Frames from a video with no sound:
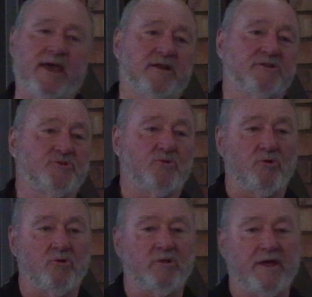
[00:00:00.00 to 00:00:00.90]
been added to
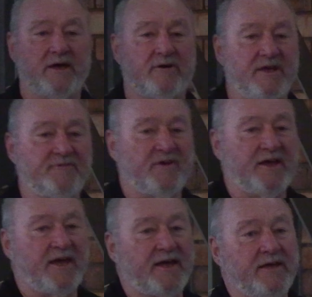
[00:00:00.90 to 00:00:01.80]
all our
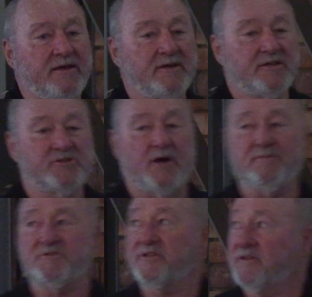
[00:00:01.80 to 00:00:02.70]
FAA
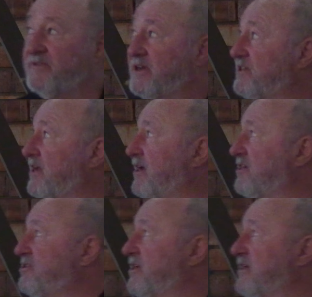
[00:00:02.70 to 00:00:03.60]
type certificate data